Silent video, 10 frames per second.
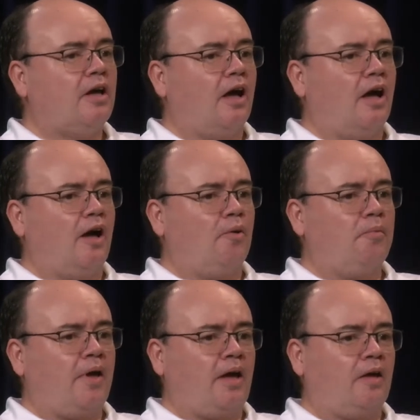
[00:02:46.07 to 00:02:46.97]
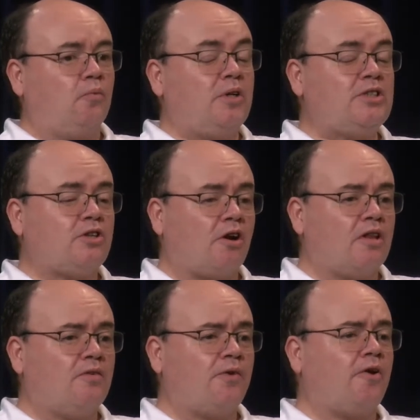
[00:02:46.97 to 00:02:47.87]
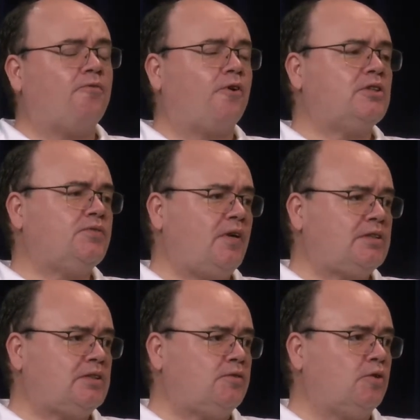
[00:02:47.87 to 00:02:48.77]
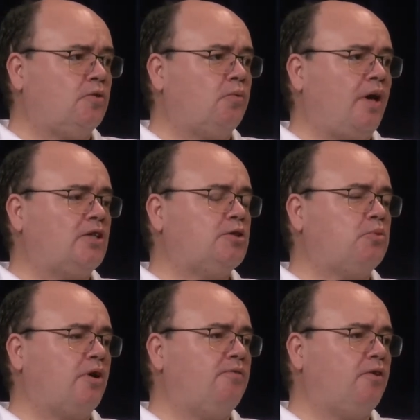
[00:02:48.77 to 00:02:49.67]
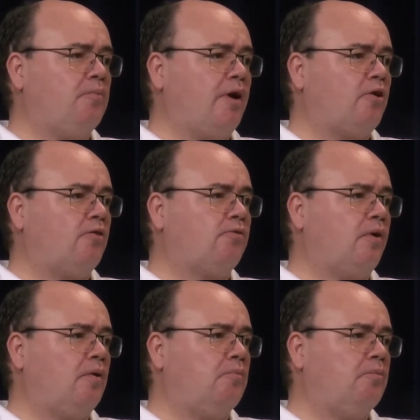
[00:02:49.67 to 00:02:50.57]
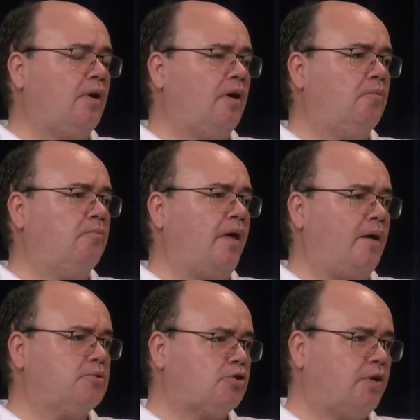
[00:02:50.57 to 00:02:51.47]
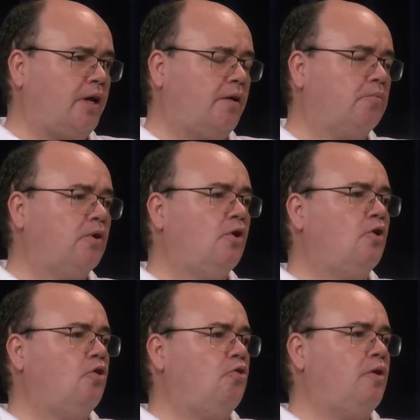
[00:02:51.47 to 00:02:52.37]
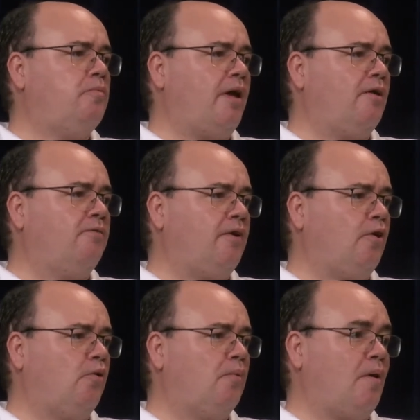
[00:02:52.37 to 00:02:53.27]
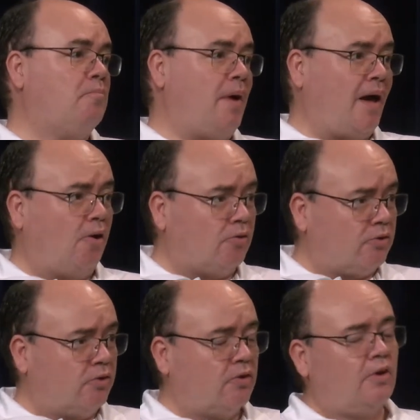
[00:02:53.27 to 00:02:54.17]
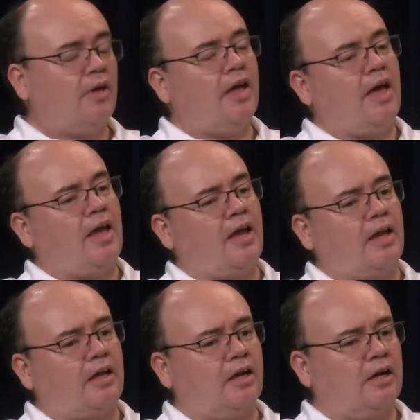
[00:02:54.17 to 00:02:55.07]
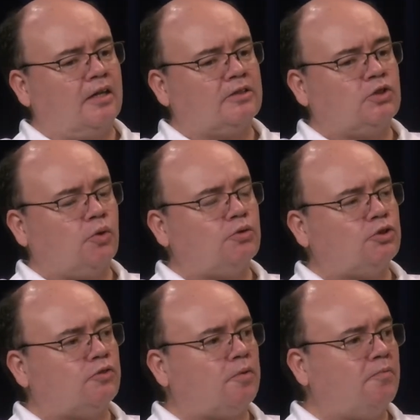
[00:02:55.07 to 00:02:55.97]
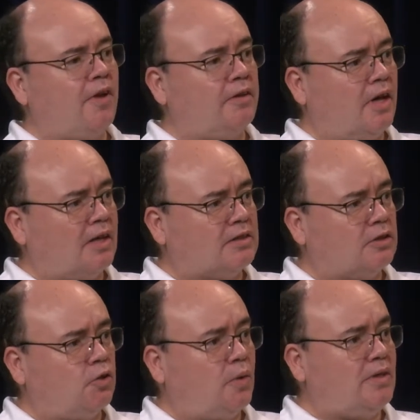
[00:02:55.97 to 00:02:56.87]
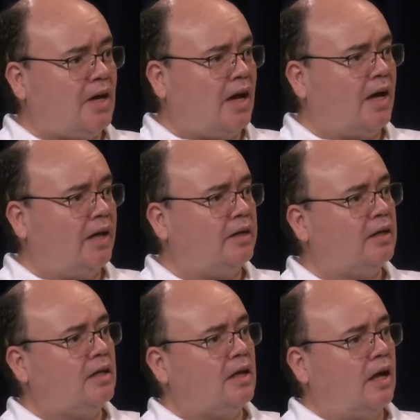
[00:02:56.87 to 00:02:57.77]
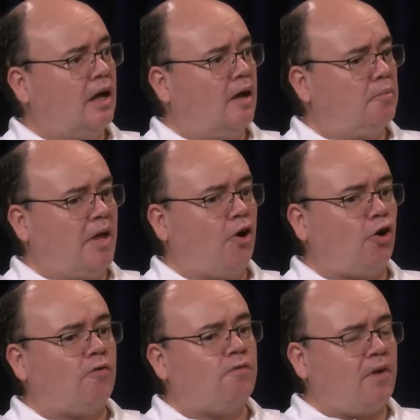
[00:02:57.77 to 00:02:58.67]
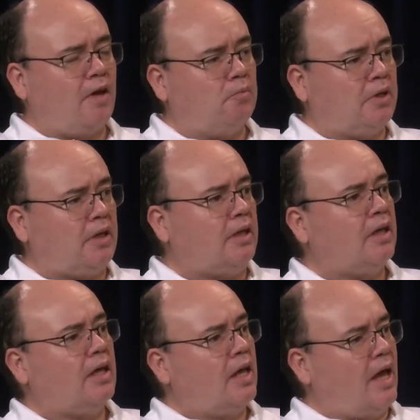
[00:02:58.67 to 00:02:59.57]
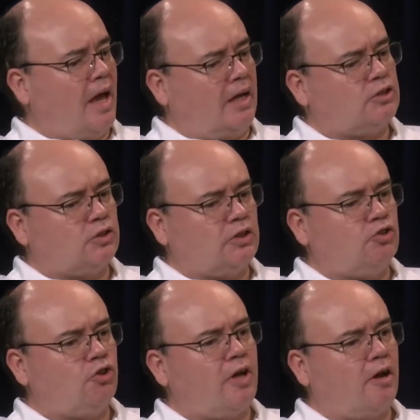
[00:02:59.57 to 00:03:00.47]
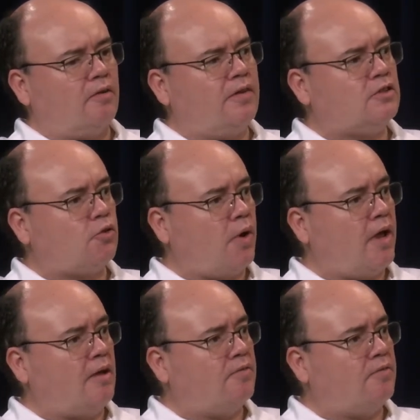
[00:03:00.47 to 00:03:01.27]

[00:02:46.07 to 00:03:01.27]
And we started the very first festival. We actually brought a filmmaker from Amsterdam who had made a film about a soldier from Valdosta who had died, and her family actually took care of his grave